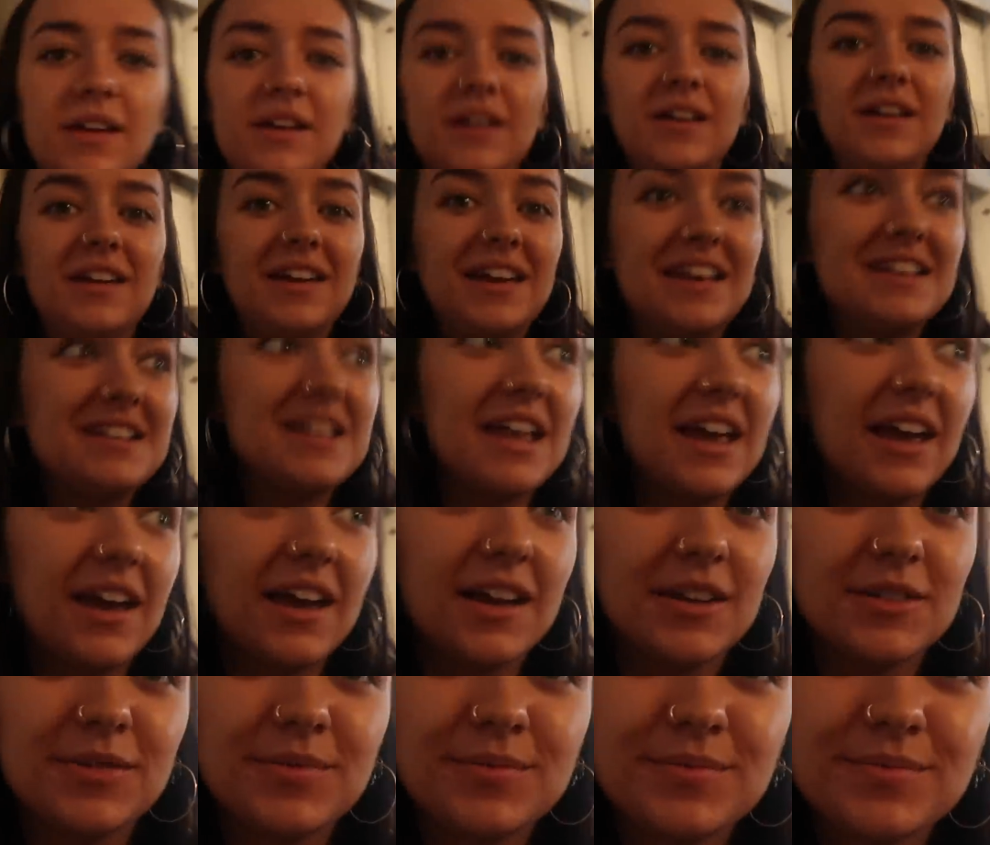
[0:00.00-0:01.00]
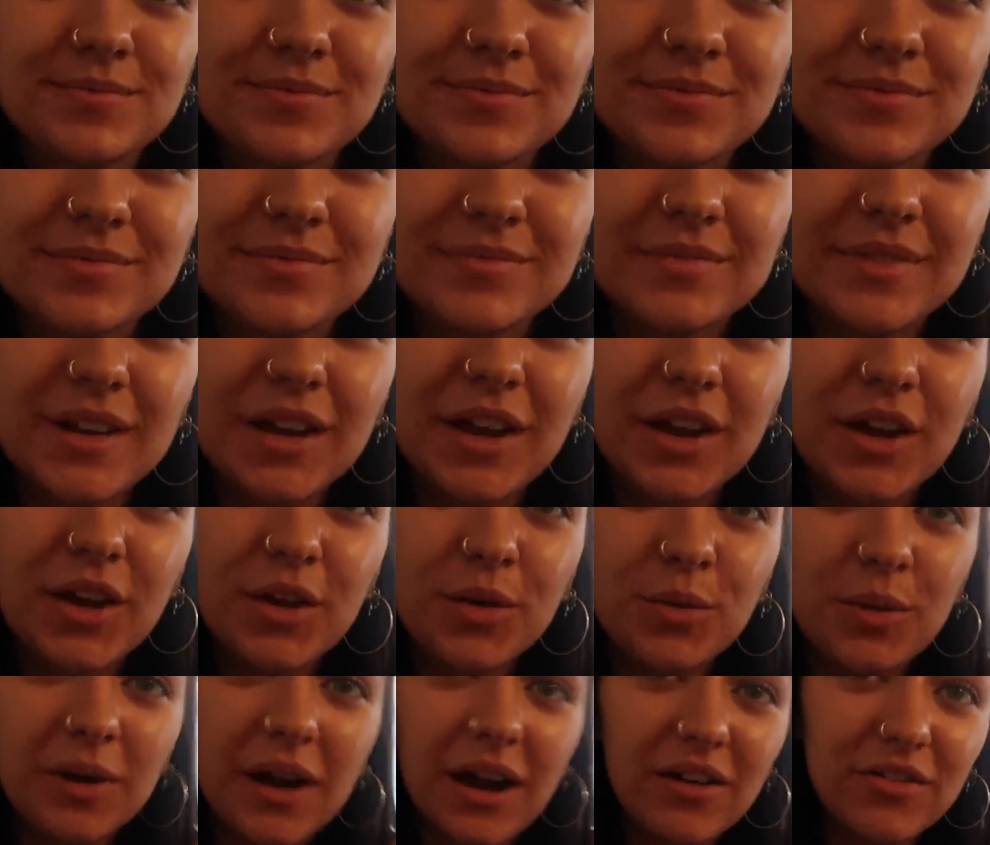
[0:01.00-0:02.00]
yours. Is it?
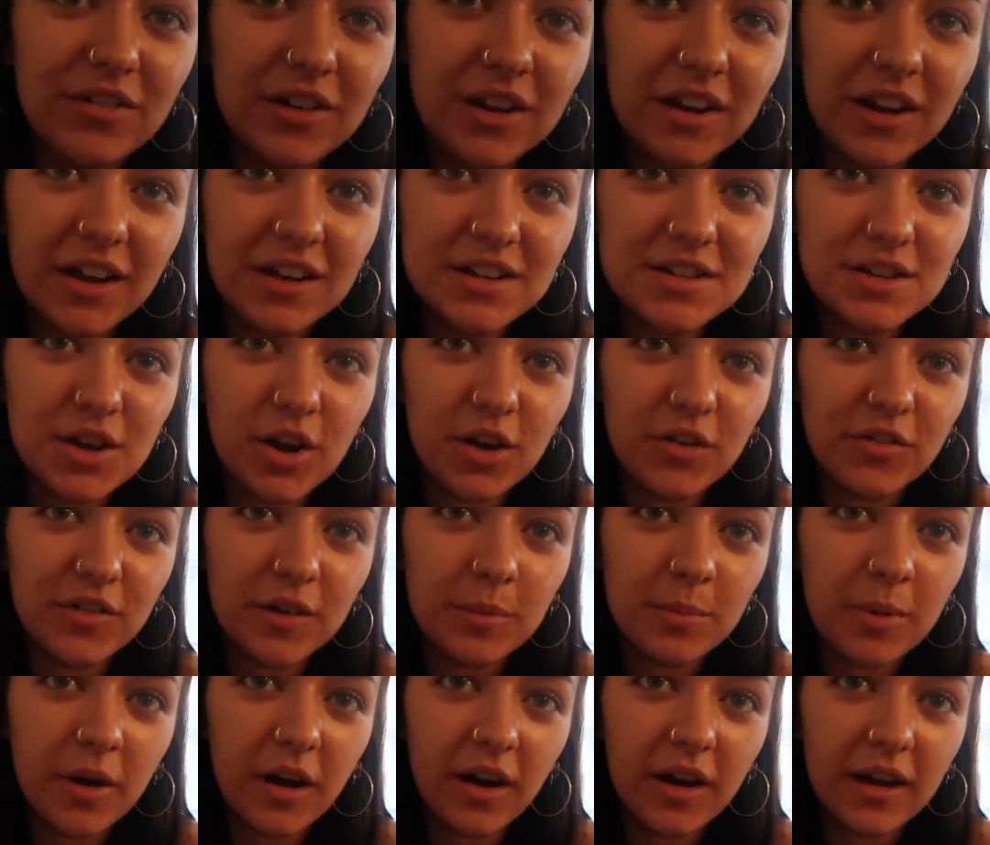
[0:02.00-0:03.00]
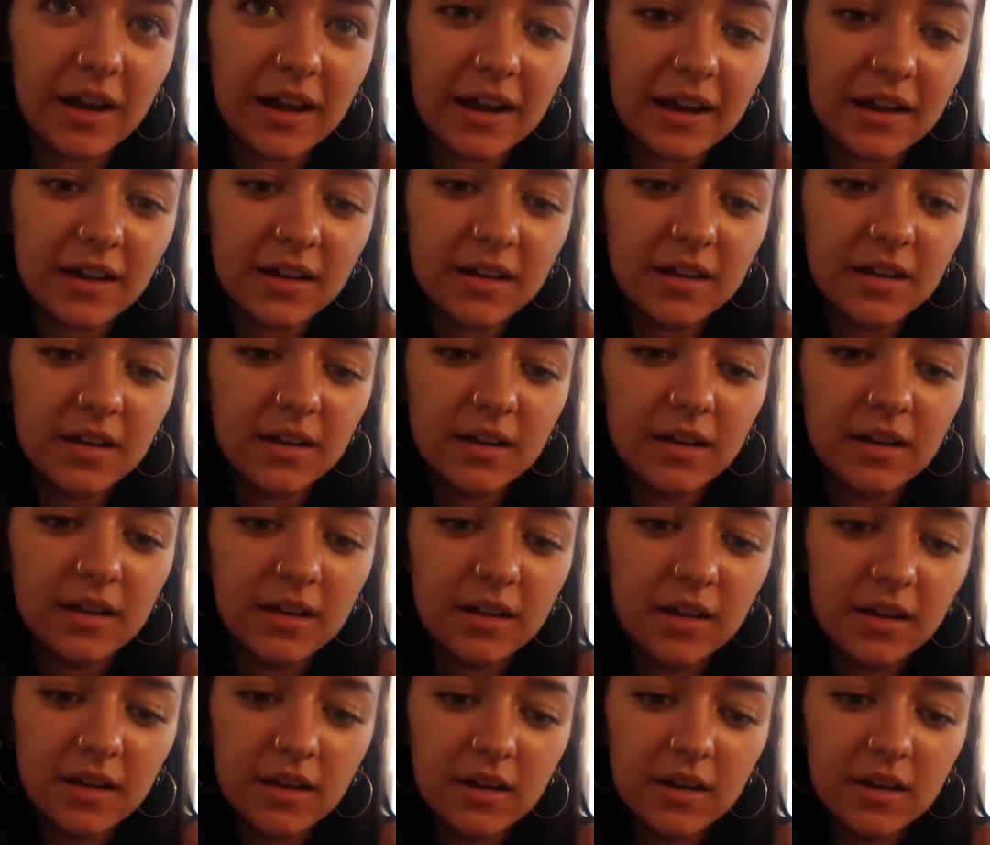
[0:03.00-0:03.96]
We're having a nice Jessie's coffee party. Wait, I need to